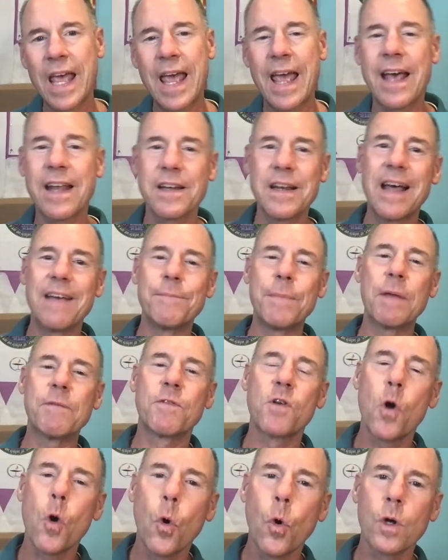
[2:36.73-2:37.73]
And
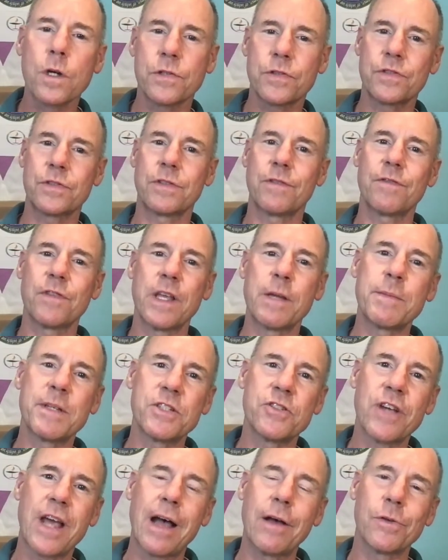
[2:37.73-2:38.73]
of course, the flaming
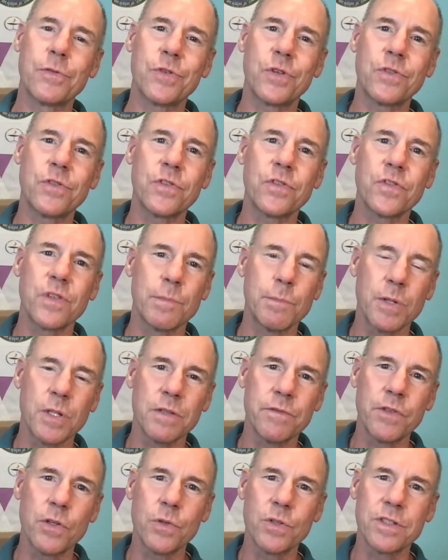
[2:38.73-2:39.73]
chalice is a symbol
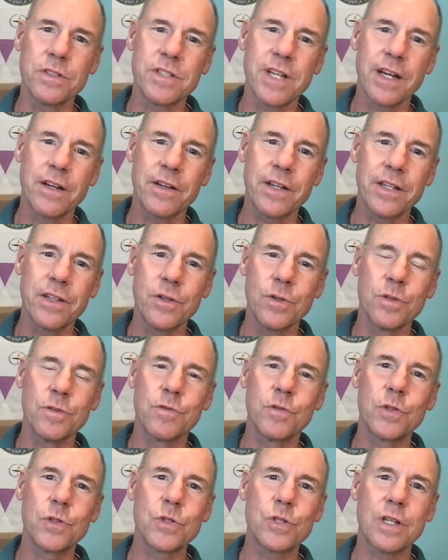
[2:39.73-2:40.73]
of Unitarian
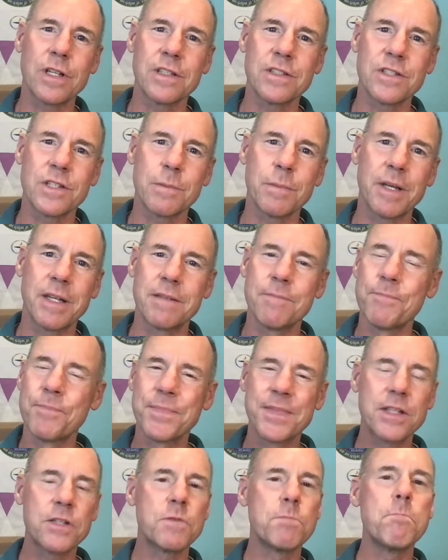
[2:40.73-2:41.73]
Universalism. And
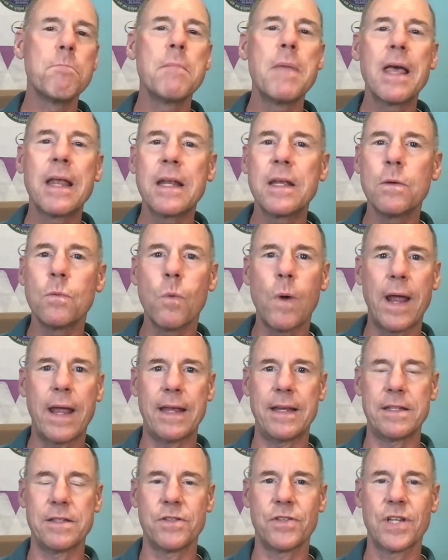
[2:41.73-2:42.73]
there's many
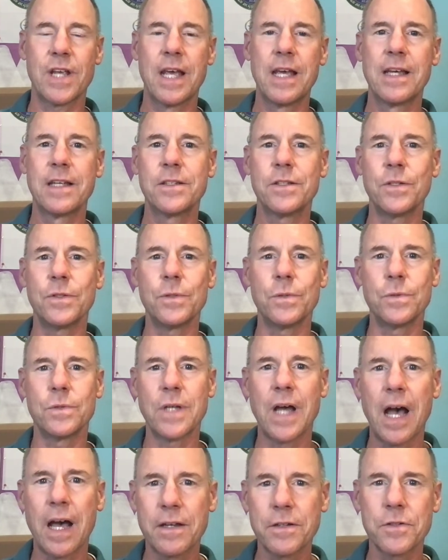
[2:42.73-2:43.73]
ways to
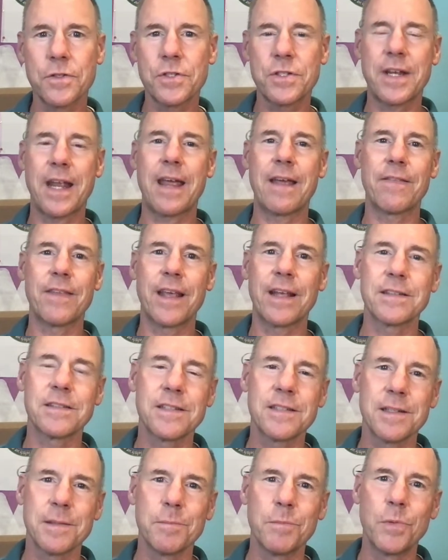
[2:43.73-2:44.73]
understand that
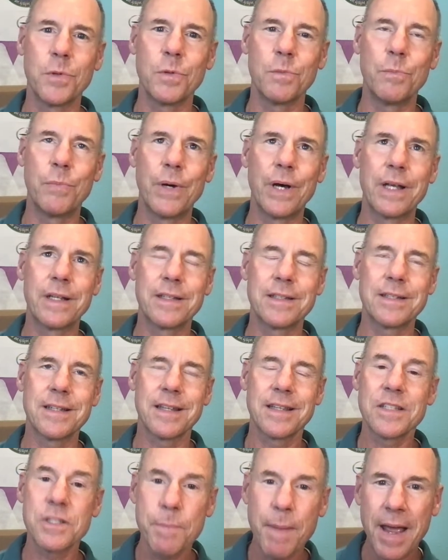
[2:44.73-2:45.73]
symbol. But
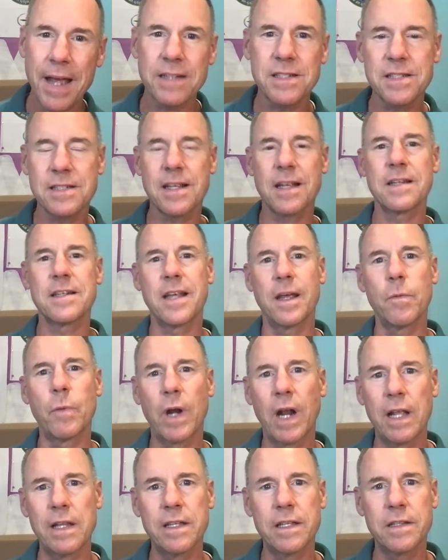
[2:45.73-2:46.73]
this past Sunday,
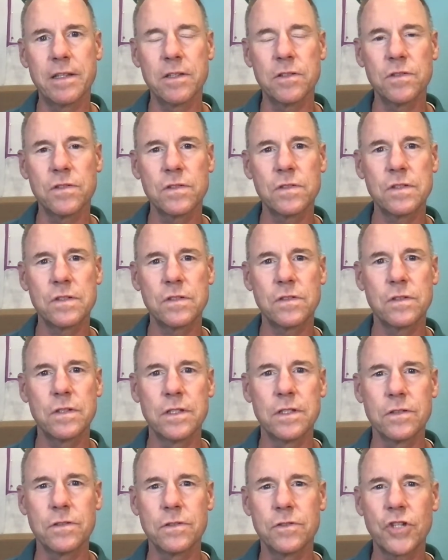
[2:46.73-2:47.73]
when I lit the
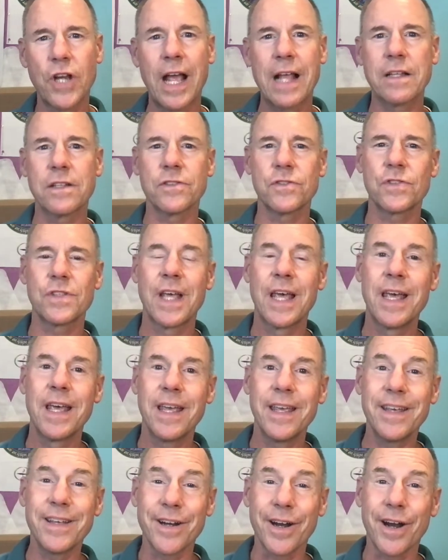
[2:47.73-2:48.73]
chalice
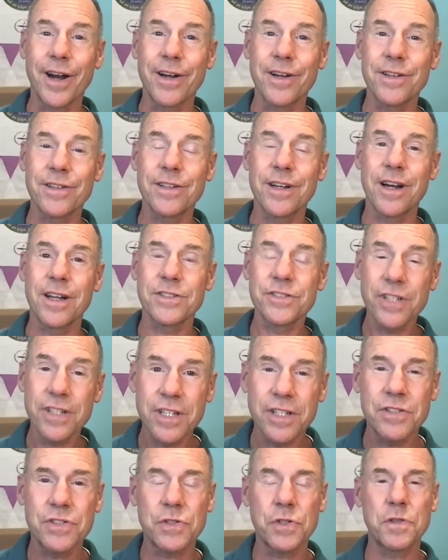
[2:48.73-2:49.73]
in our
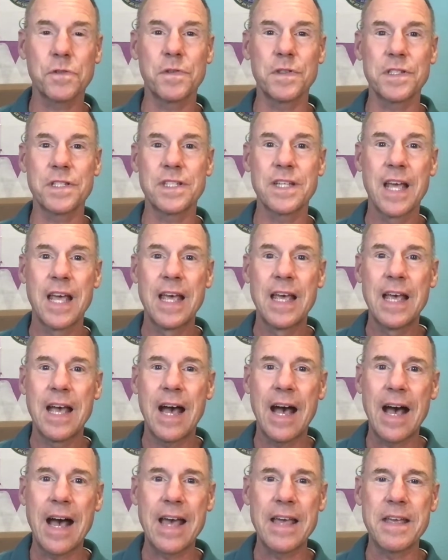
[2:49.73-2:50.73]
Sunday service,
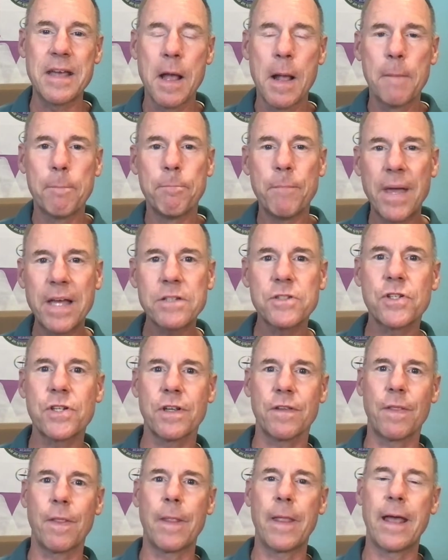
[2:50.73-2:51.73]
I
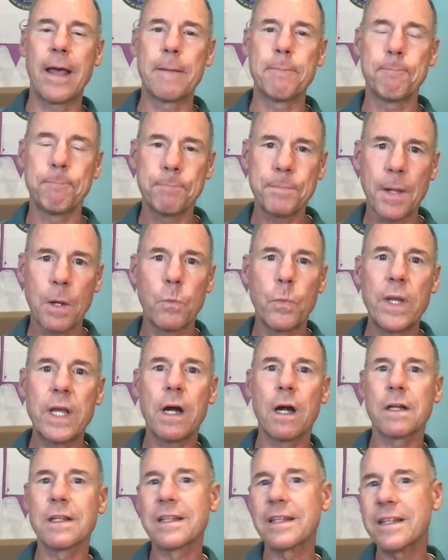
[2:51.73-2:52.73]
mentioned that we
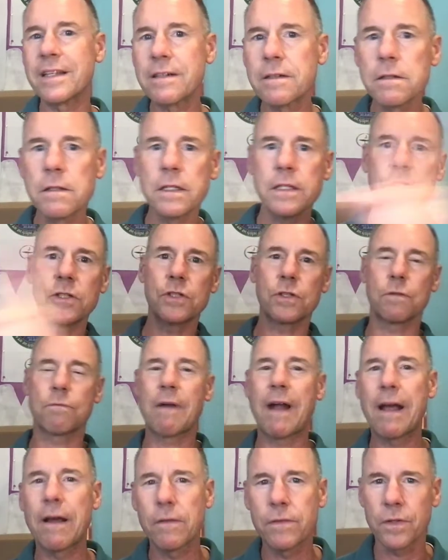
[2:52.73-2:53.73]
are literally
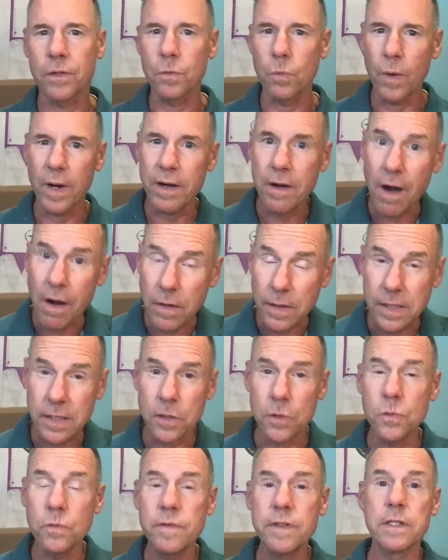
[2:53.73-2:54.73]
surrounded where our
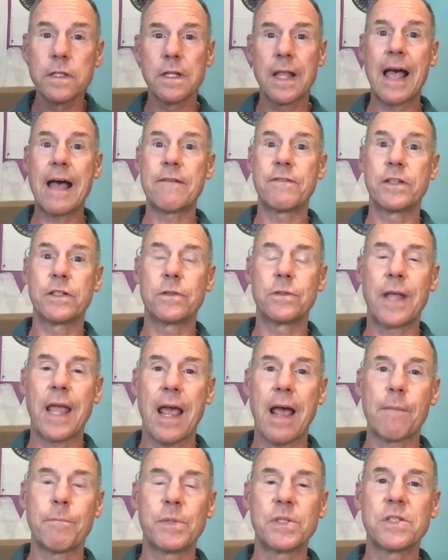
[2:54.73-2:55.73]
Alluvial Avenue
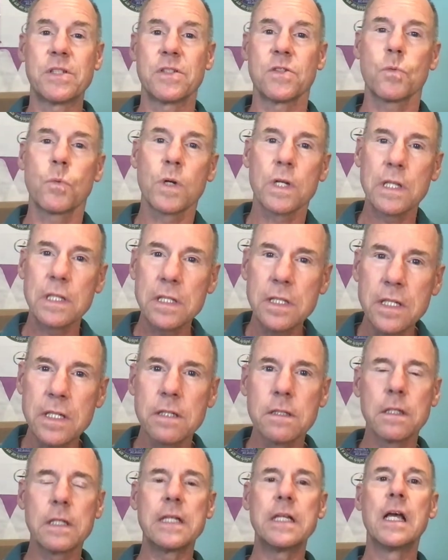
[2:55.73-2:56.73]
campus is. We're
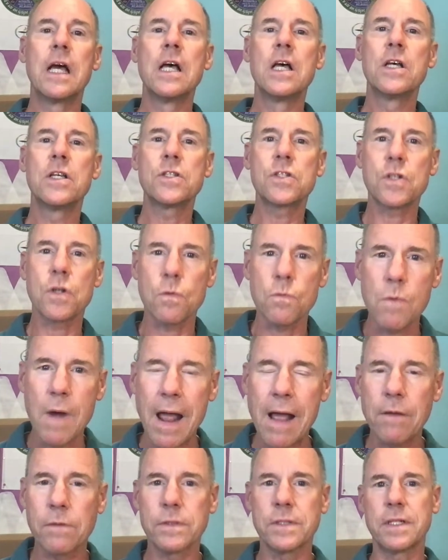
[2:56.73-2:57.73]
literally
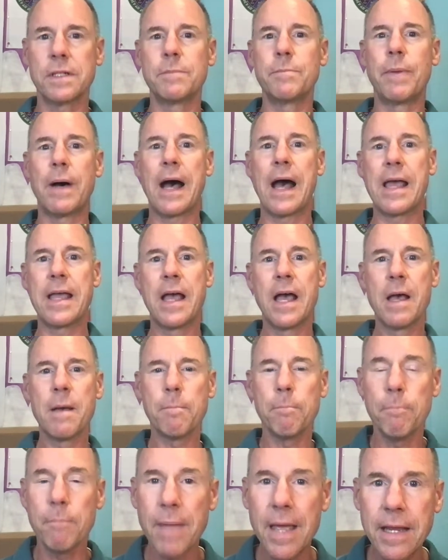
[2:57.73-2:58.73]
surrounded by
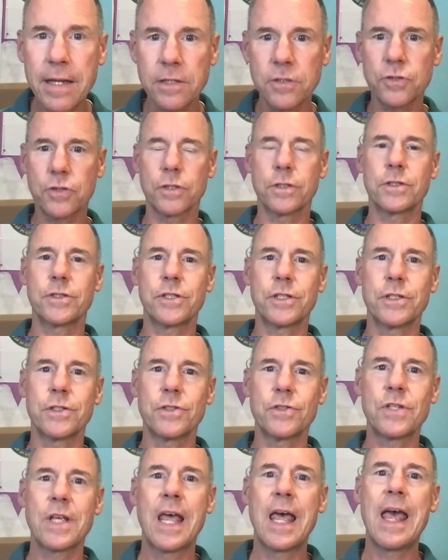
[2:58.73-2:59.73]
mega
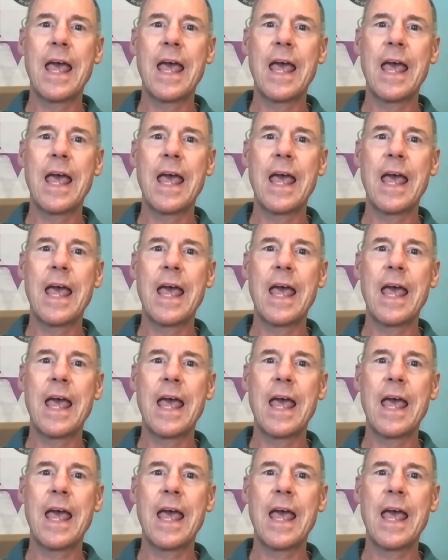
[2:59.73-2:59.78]
churches.